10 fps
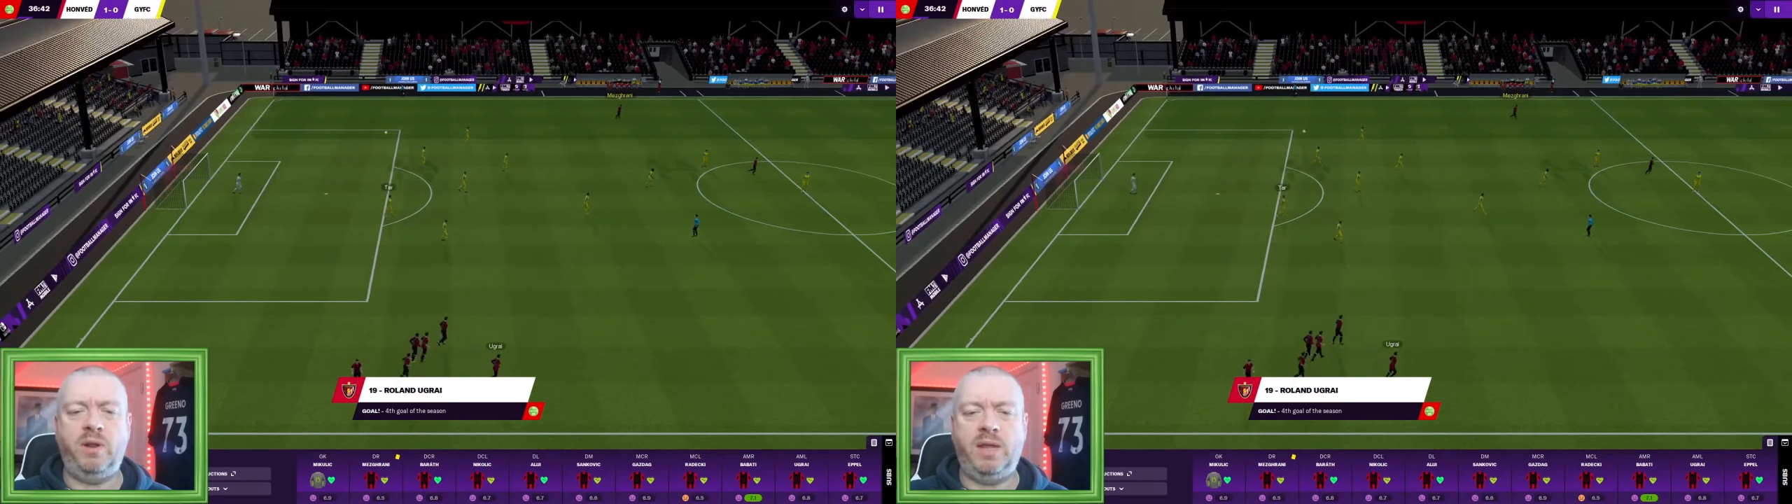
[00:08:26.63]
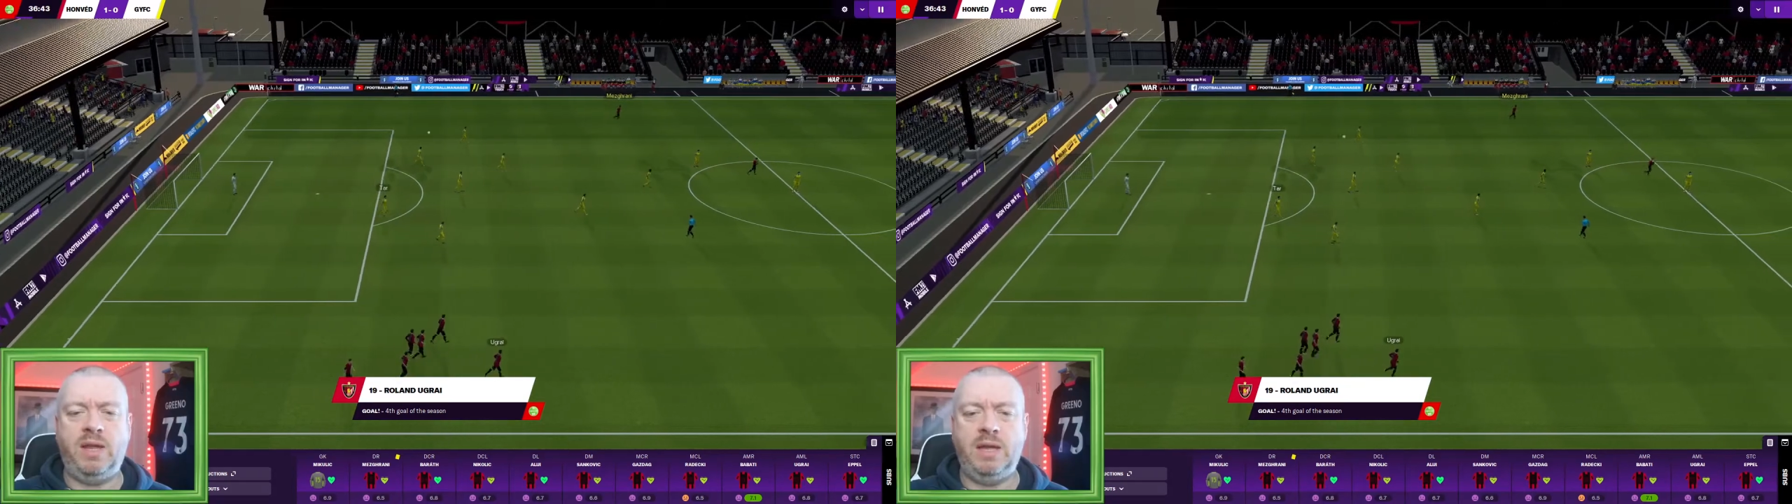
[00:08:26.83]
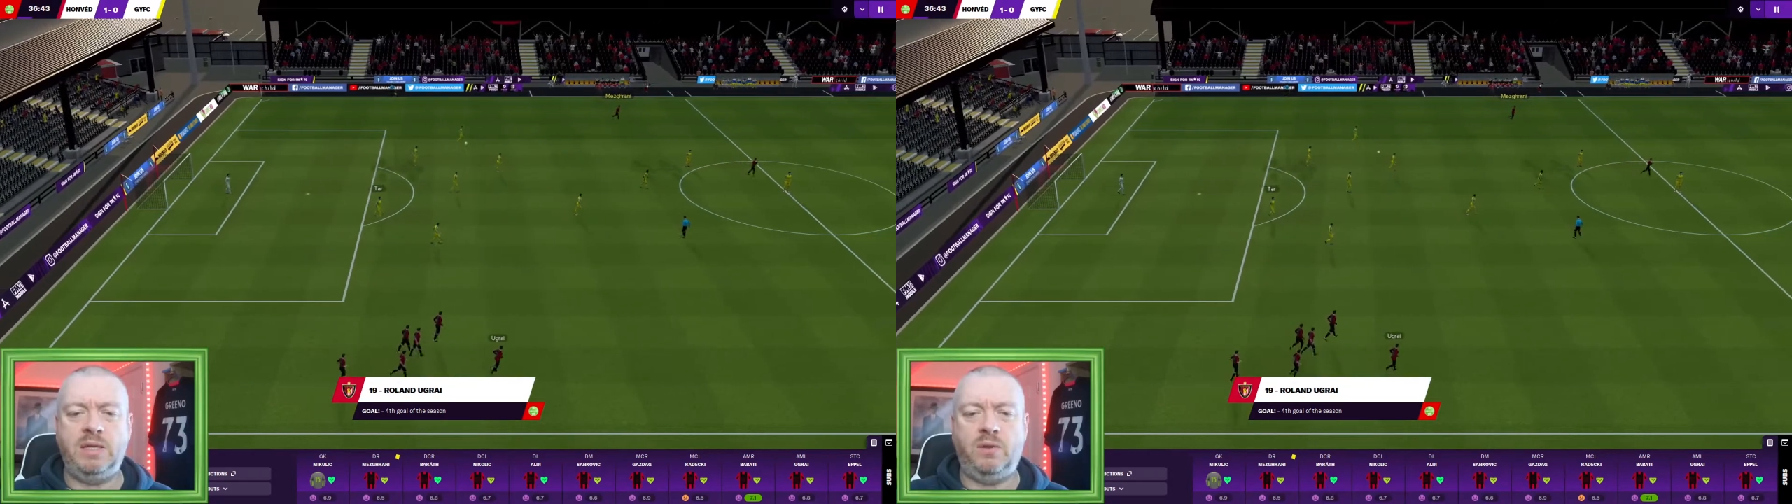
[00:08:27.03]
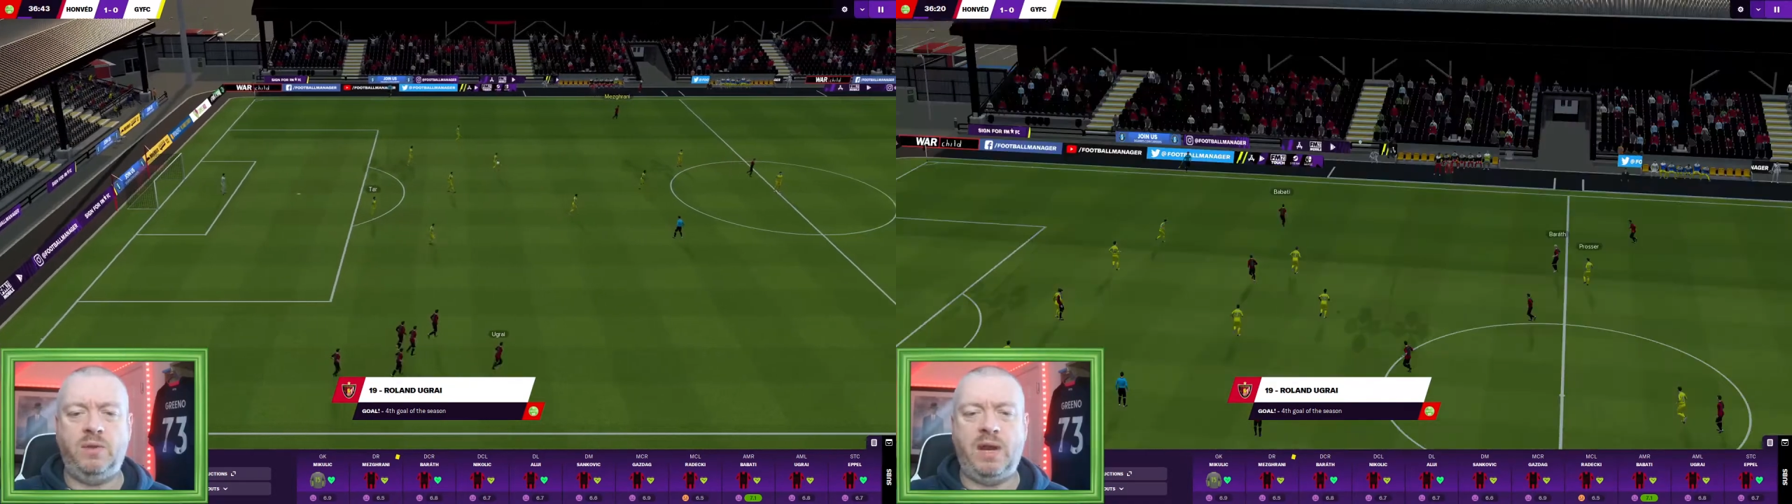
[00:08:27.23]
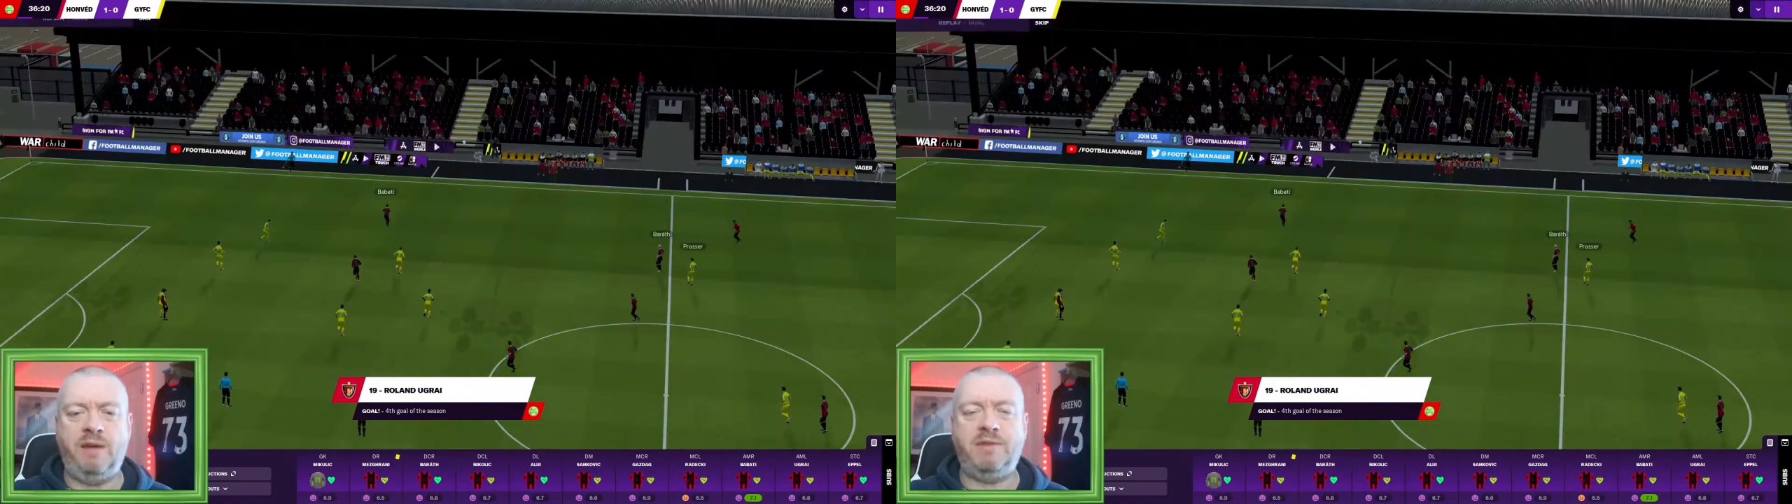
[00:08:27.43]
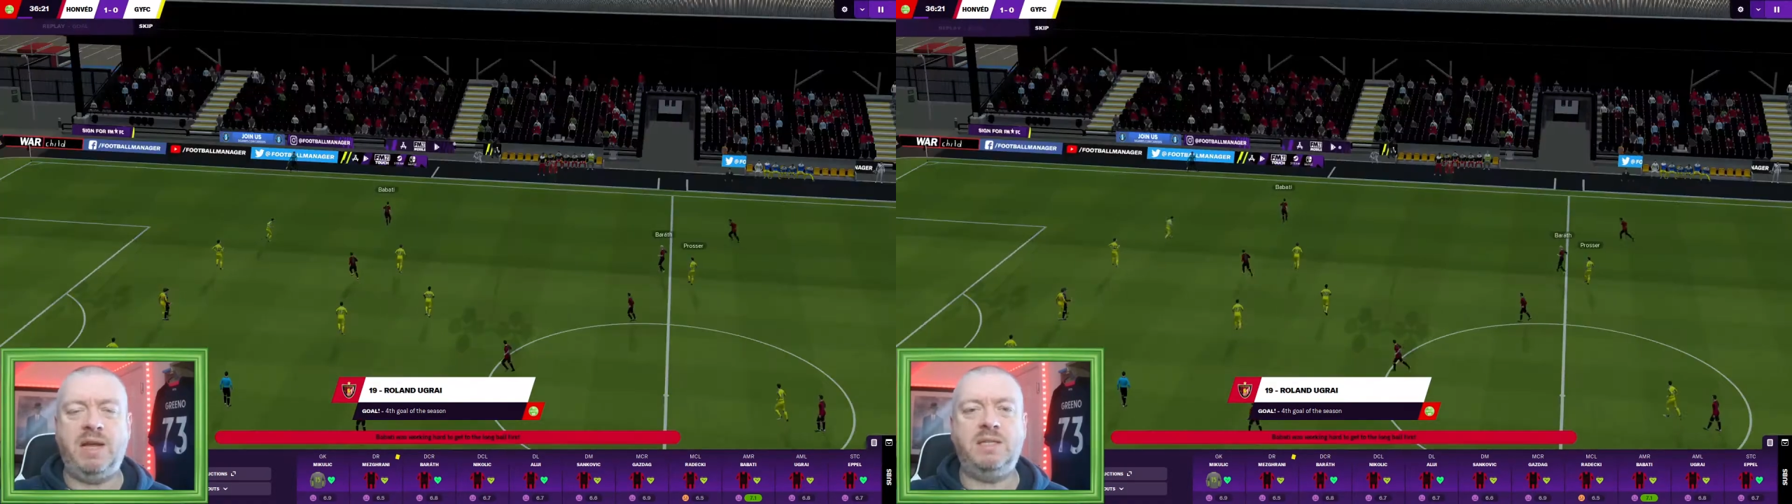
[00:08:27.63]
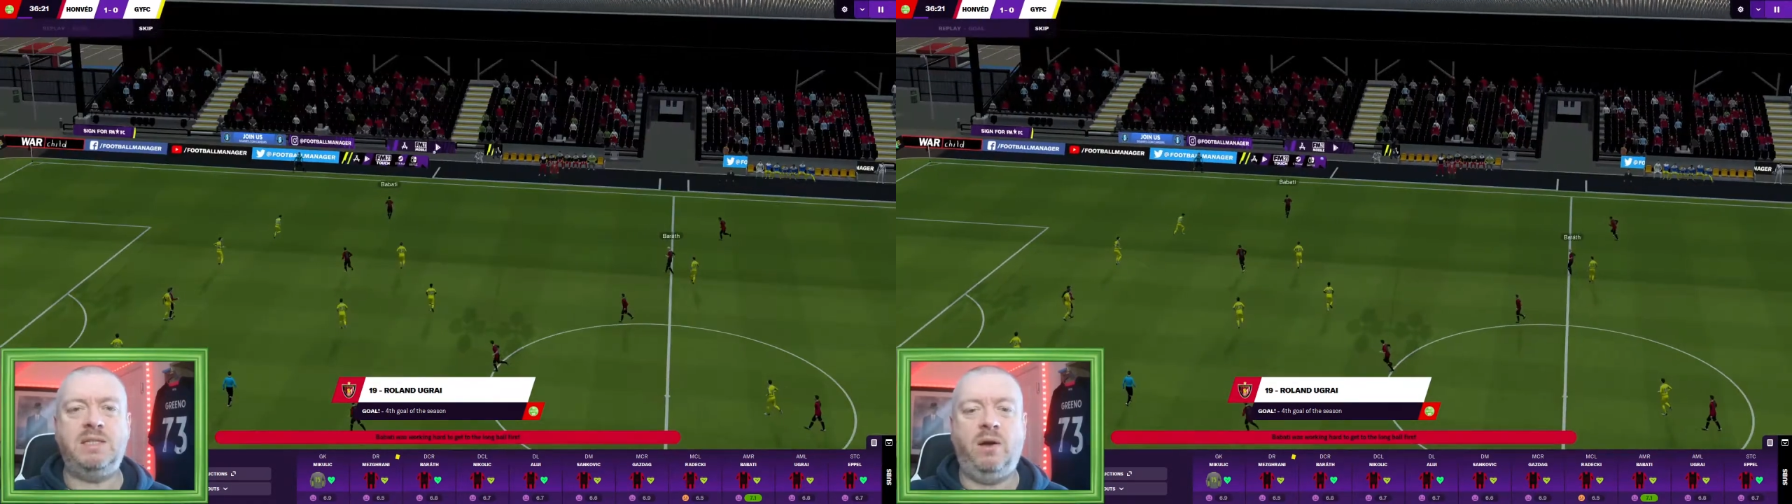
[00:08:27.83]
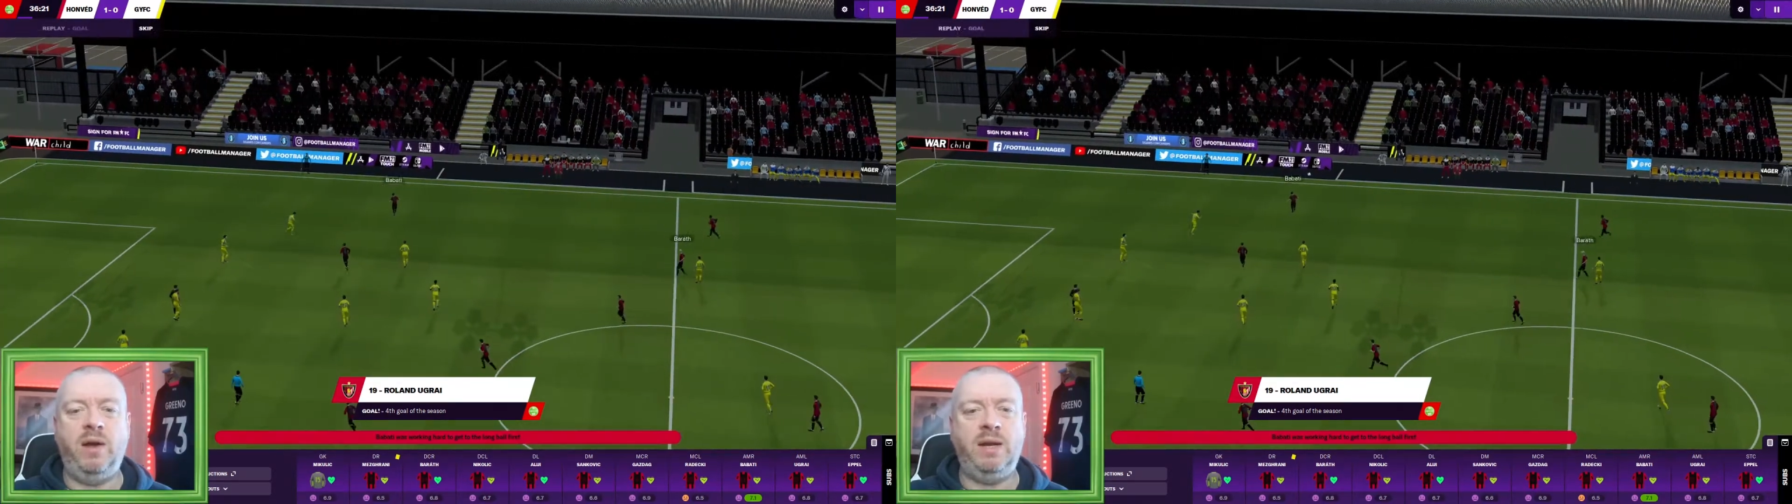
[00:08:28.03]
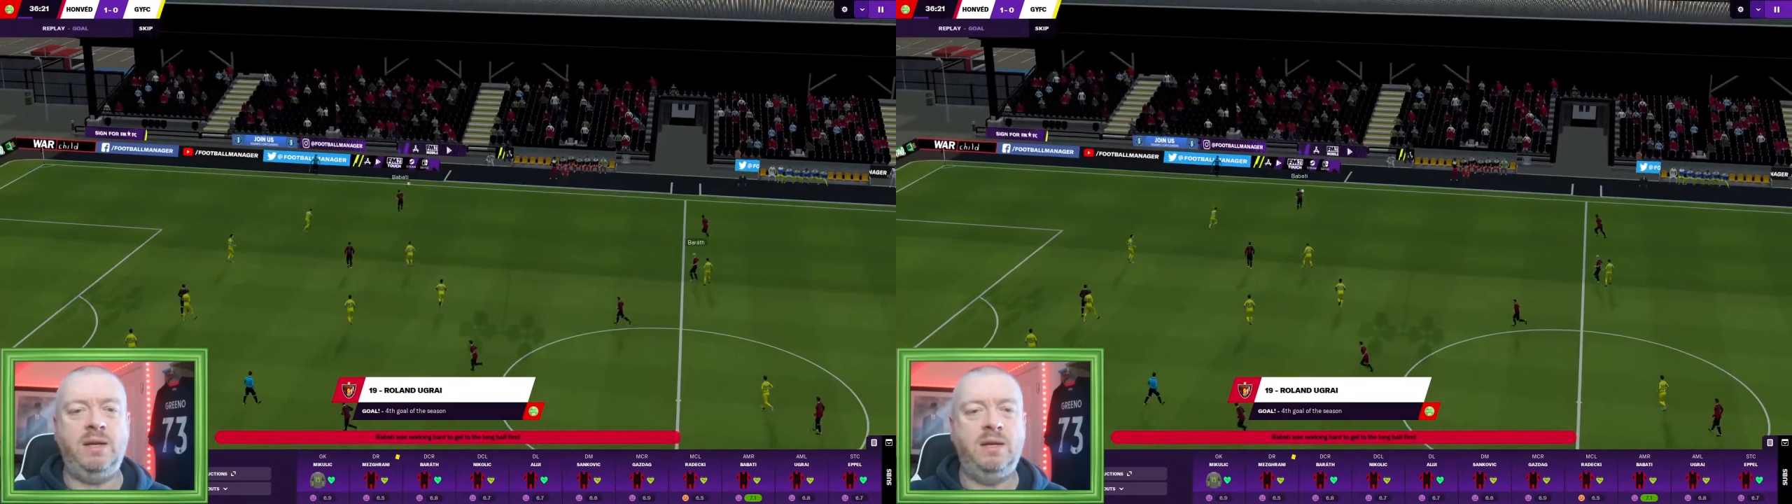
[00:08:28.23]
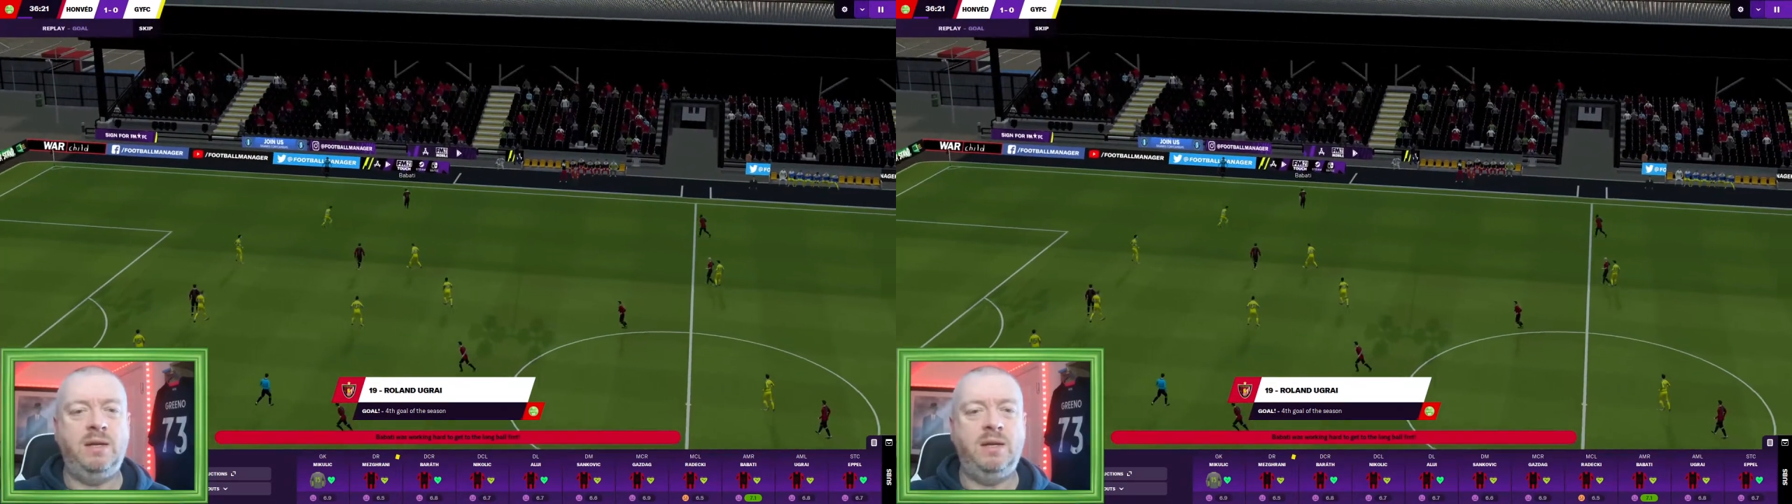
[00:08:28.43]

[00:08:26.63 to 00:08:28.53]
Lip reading: I think he is, on the left-hand side.